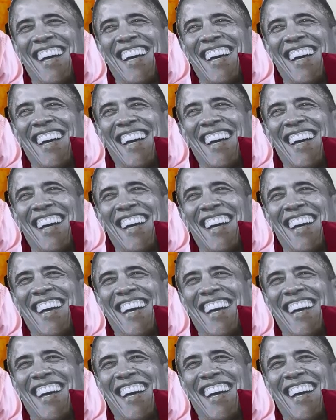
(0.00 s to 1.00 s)

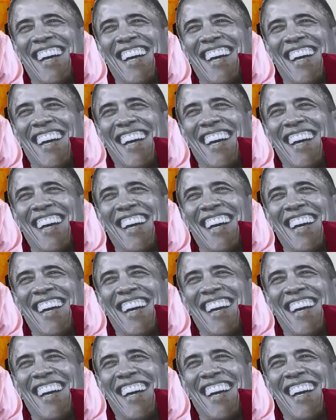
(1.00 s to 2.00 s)

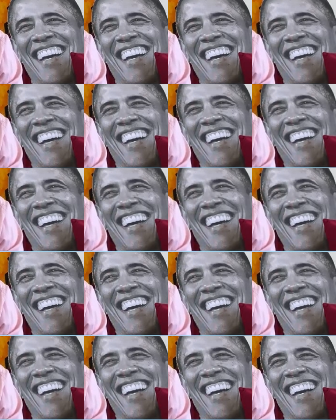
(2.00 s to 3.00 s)

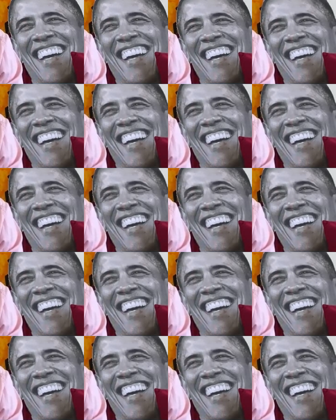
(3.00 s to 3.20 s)
[no speech]